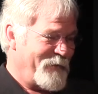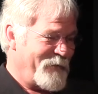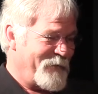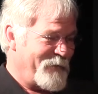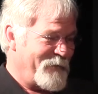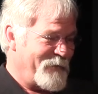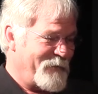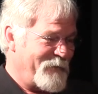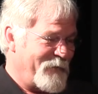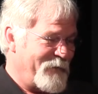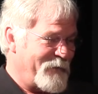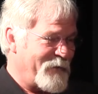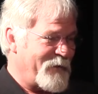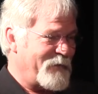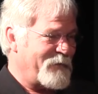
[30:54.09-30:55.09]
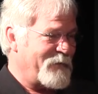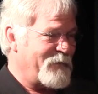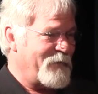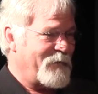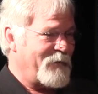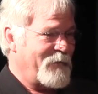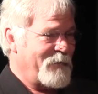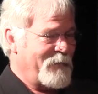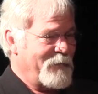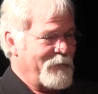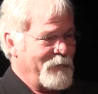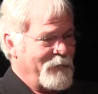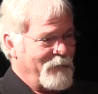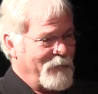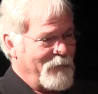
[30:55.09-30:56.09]
and uh, and that did,
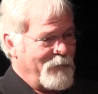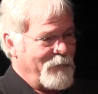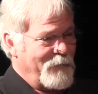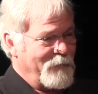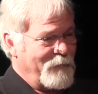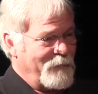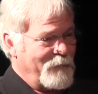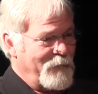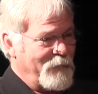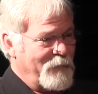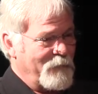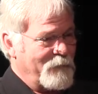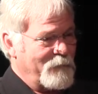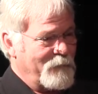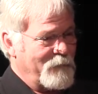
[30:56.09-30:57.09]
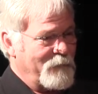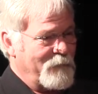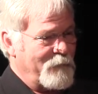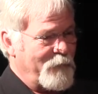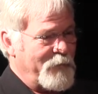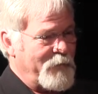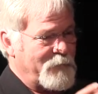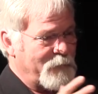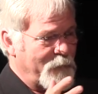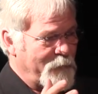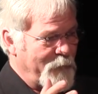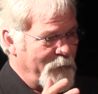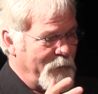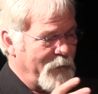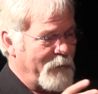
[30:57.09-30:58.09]
uh, you know, the
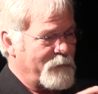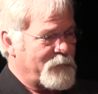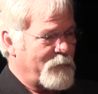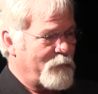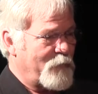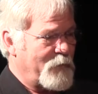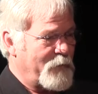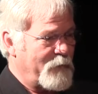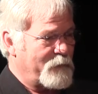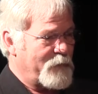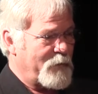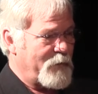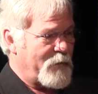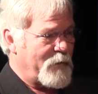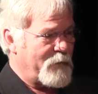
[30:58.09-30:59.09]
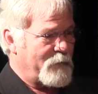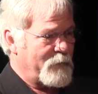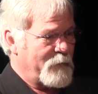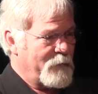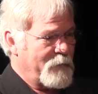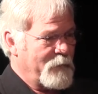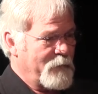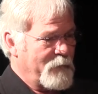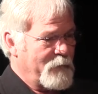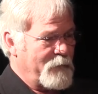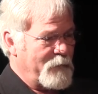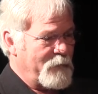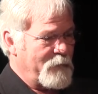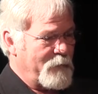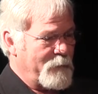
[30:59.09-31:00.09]
redistricting gave some relief to that.
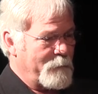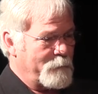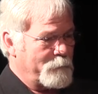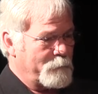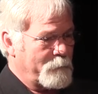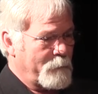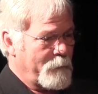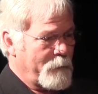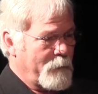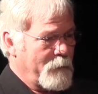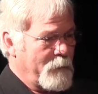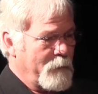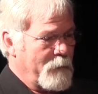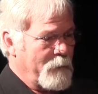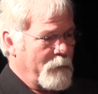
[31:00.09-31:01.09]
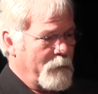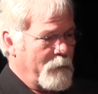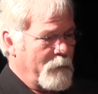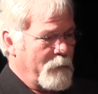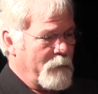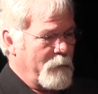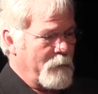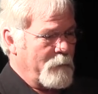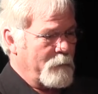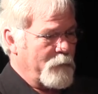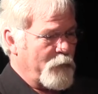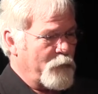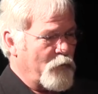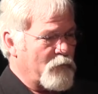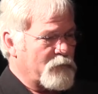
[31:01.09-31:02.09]
The um, uh,
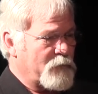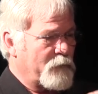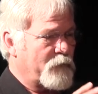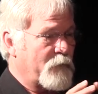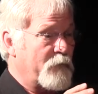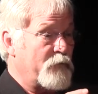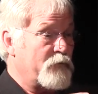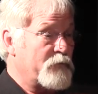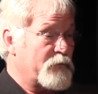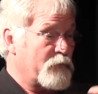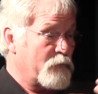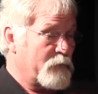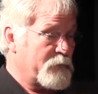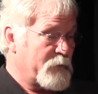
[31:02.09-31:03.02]
proposal for a new school